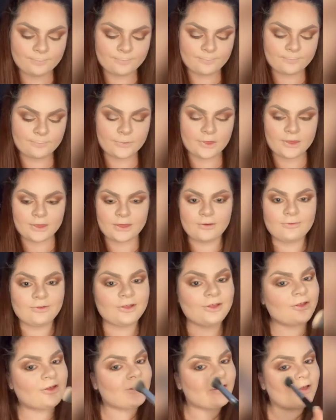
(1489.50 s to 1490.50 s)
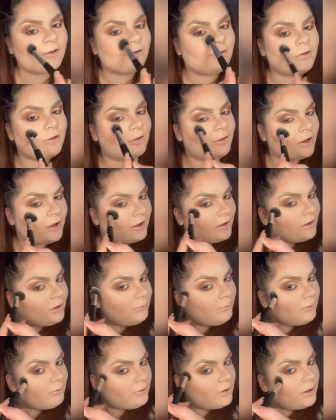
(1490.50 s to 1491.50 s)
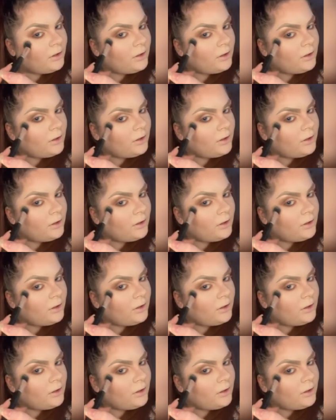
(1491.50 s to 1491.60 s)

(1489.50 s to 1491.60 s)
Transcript: Let's have a look at what it looks like in the mirror.